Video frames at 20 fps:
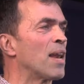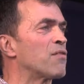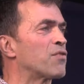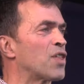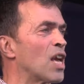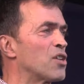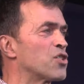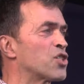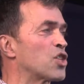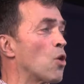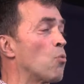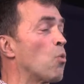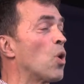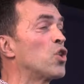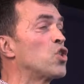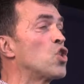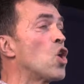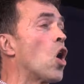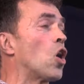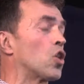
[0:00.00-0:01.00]
things that were
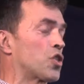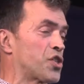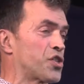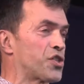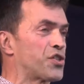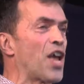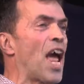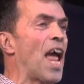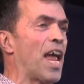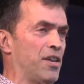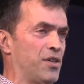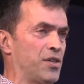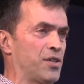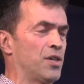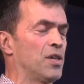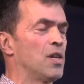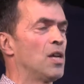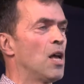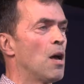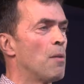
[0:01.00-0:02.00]
not said
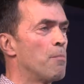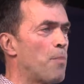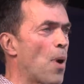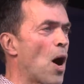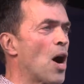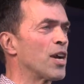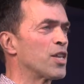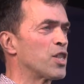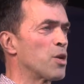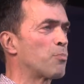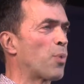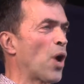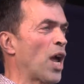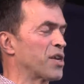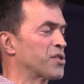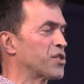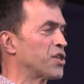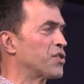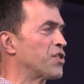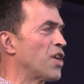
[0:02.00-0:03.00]
by the
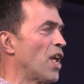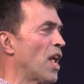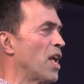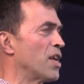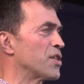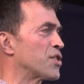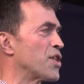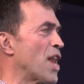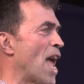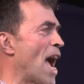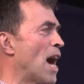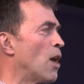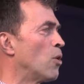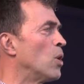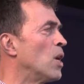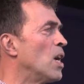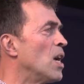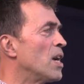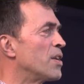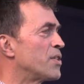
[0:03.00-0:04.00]
Brexiteers. Now,
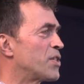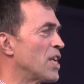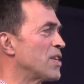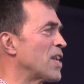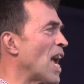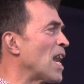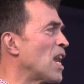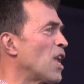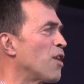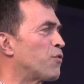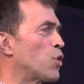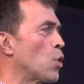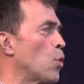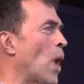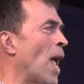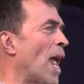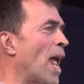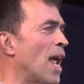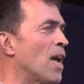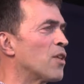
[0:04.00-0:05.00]
did any of you
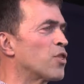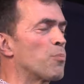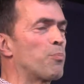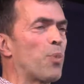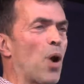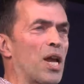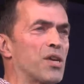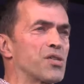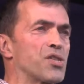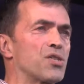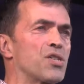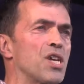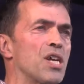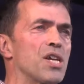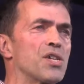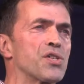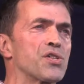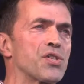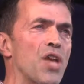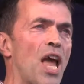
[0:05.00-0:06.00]
hear the
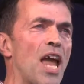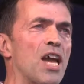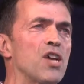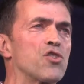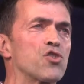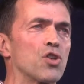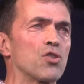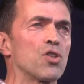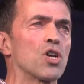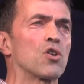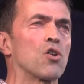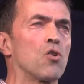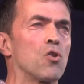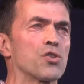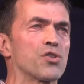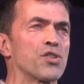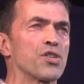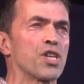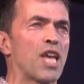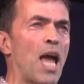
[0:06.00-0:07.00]
Brexiteers saying during the
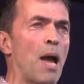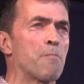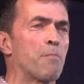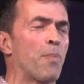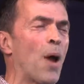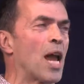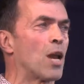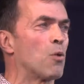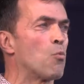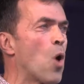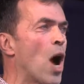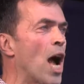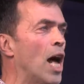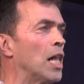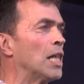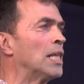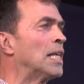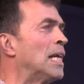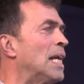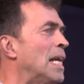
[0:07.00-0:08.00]
course of the campaign,
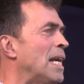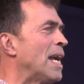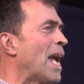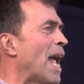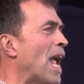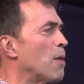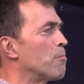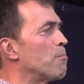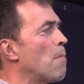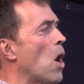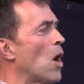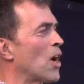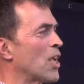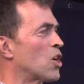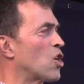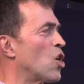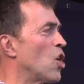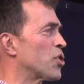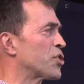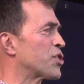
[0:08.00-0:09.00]
well, it
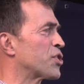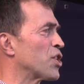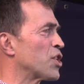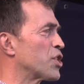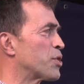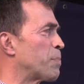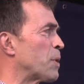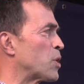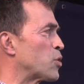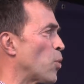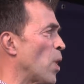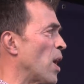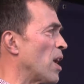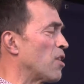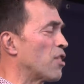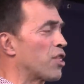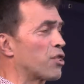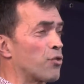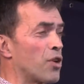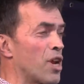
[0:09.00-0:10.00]
might cost us
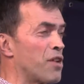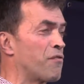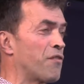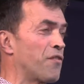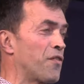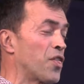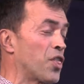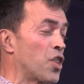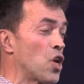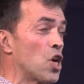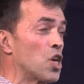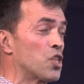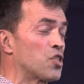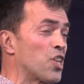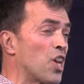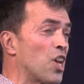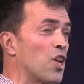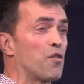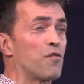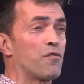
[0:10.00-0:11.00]
between
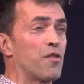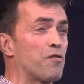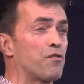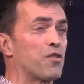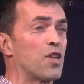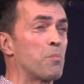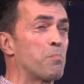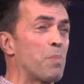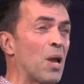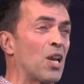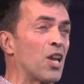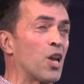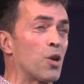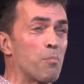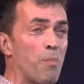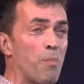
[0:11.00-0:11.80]
30 and 50 billion